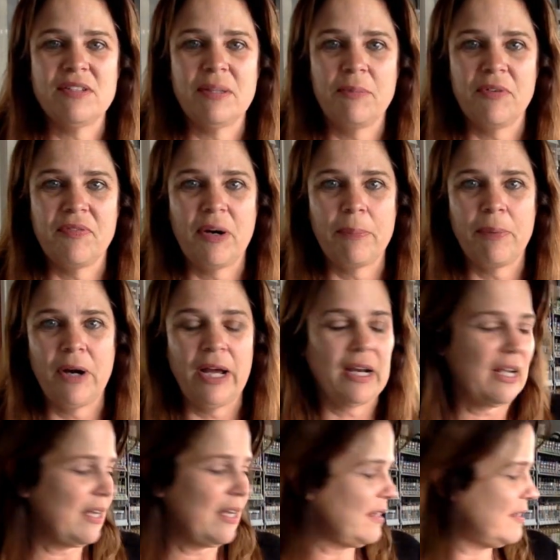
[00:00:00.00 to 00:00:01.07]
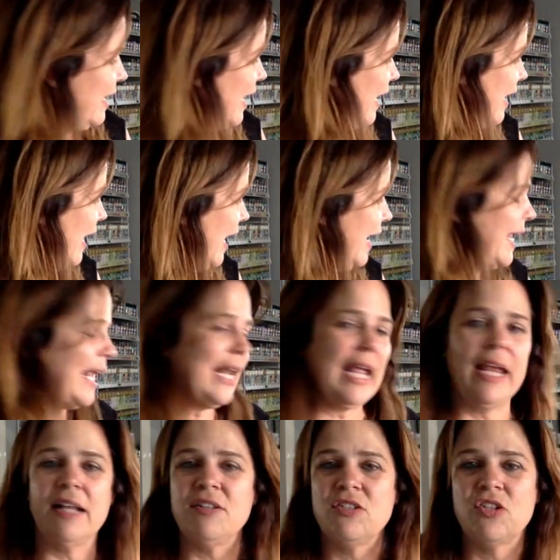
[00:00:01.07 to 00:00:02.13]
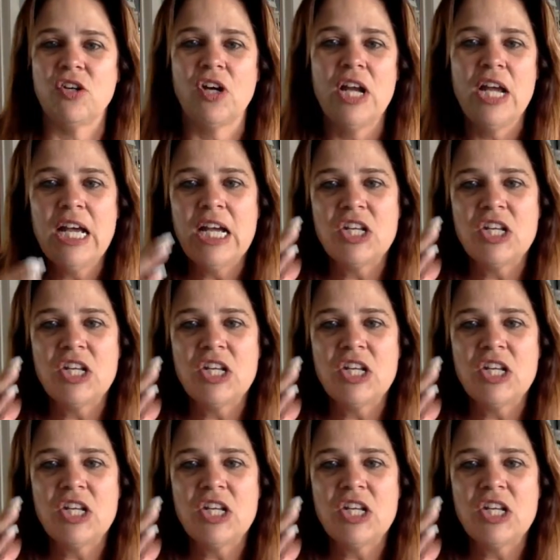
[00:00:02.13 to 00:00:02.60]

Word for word: some of our products, and I can answer